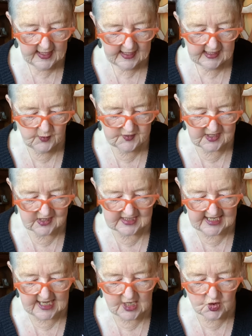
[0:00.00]
He was a
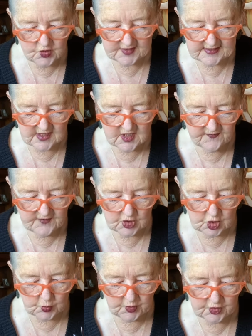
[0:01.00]
dangerous
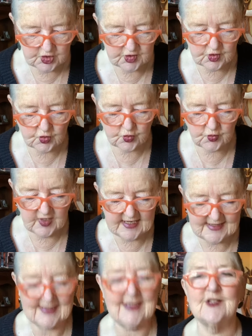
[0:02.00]
individual, just
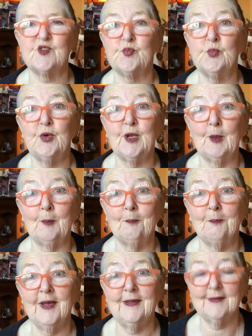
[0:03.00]
crazy," is putting it
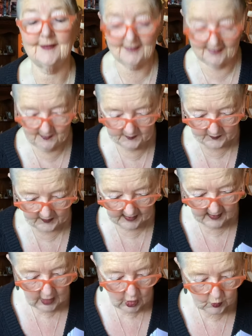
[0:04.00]
mildly.
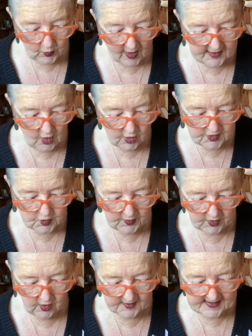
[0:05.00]
Roddy also
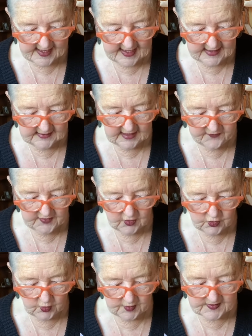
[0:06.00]
recalls handcuffing
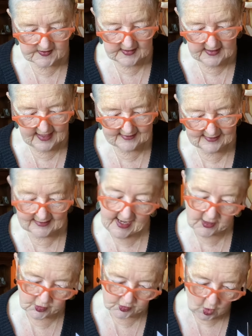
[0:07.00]
Thornton at the
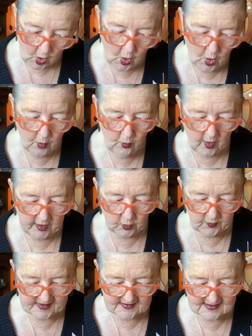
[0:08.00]
latter's home while
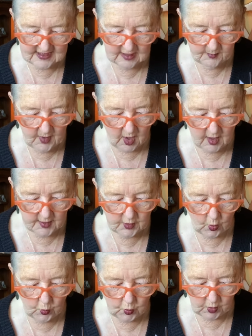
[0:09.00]
arresting him on
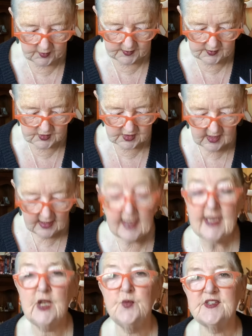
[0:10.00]
a warrant.
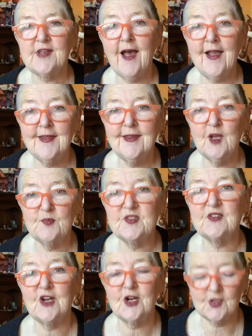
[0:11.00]
He was hiding
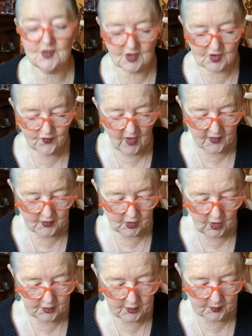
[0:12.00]
upstairs. His father called the